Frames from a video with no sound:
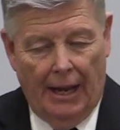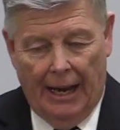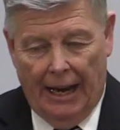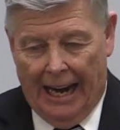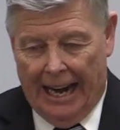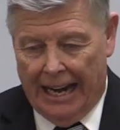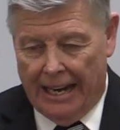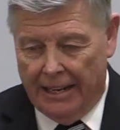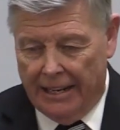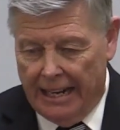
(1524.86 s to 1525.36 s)

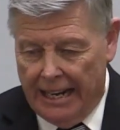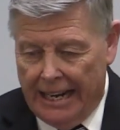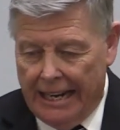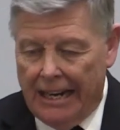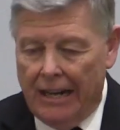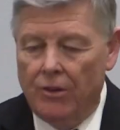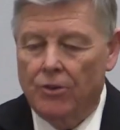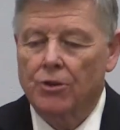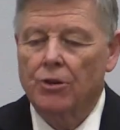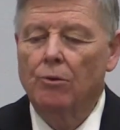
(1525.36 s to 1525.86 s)
He
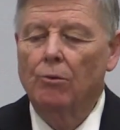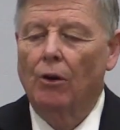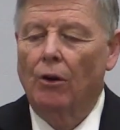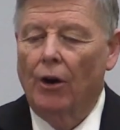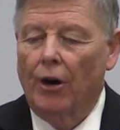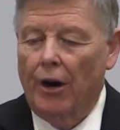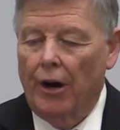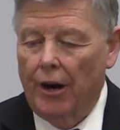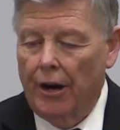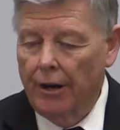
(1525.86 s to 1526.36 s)
needed to
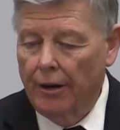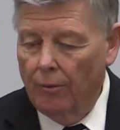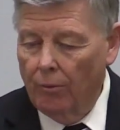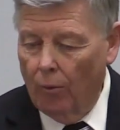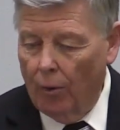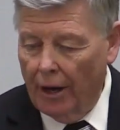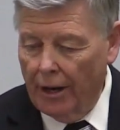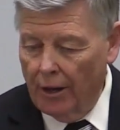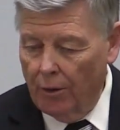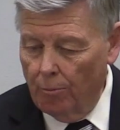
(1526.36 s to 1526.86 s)
learn
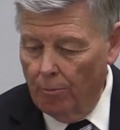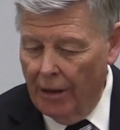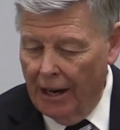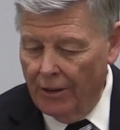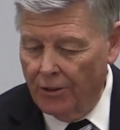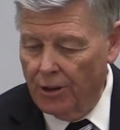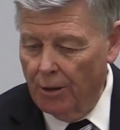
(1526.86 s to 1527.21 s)
what it meant